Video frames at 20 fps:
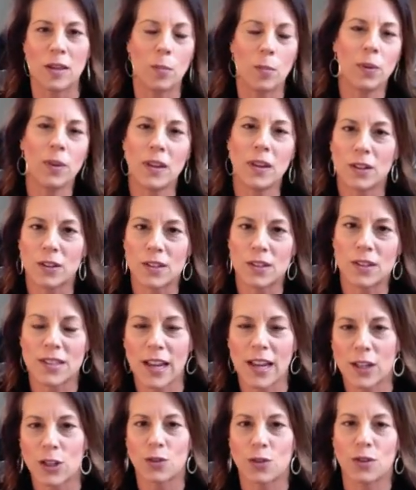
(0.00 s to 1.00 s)
political
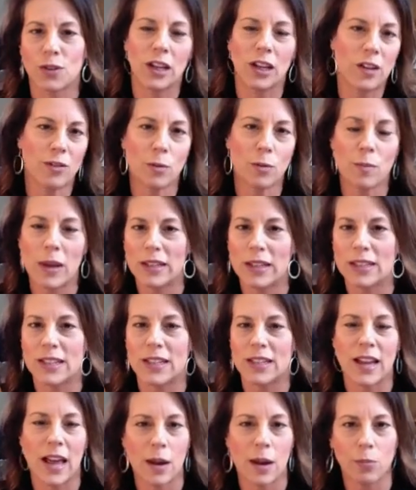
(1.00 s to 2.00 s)
sector, in government
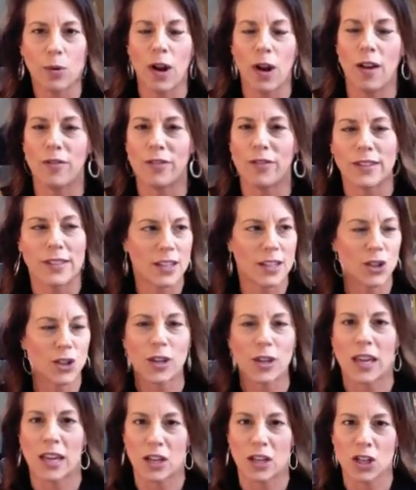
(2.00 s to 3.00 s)
and nonprofits,
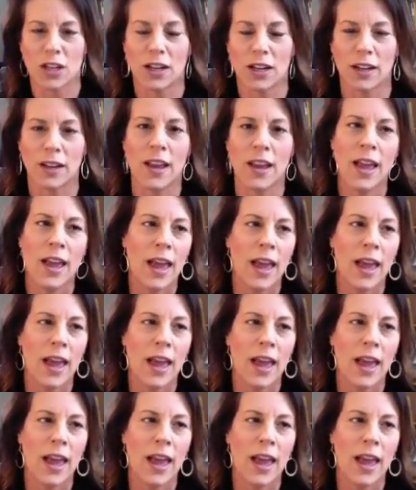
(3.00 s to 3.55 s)
education.